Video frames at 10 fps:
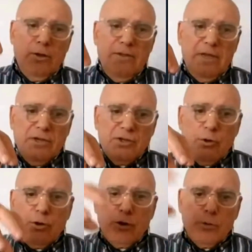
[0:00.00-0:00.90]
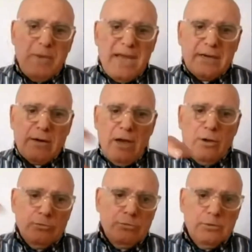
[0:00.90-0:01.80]
the historical
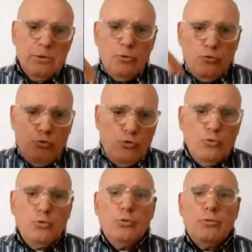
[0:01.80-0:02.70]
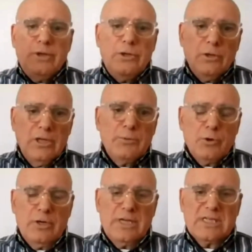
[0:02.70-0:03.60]
background to
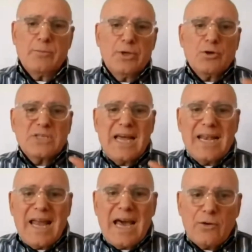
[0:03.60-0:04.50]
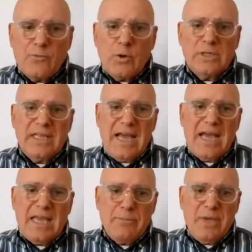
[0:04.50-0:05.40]
neoliberalism, because a lot of what the
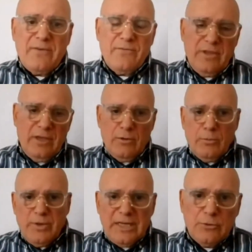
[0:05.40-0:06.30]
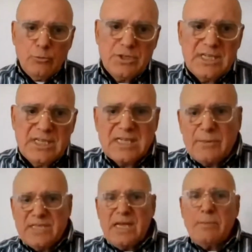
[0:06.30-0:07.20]
IMF, the Bretton Woods
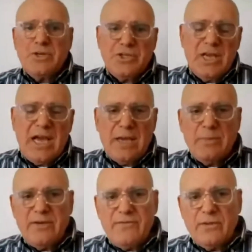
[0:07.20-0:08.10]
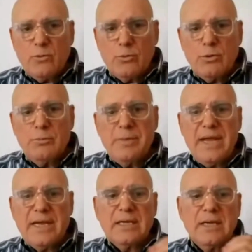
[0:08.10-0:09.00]
system established the IMF and the World
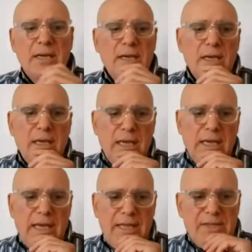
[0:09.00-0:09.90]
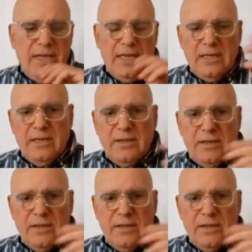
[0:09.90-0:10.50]
Bank, and then